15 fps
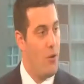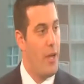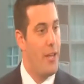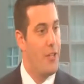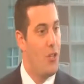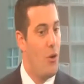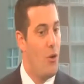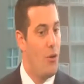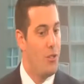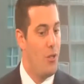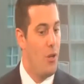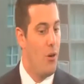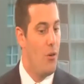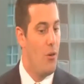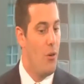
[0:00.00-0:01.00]
Okay,
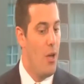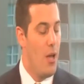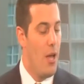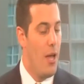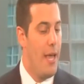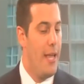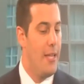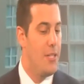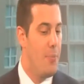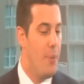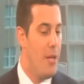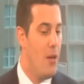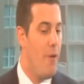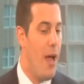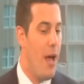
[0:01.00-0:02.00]
so it's
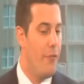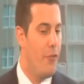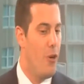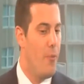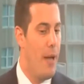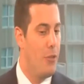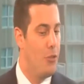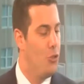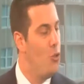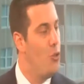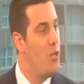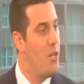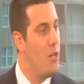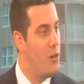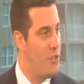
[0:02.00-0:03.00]
been around for about 2
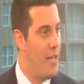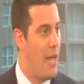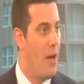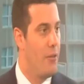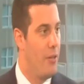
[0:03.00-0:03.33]
years now,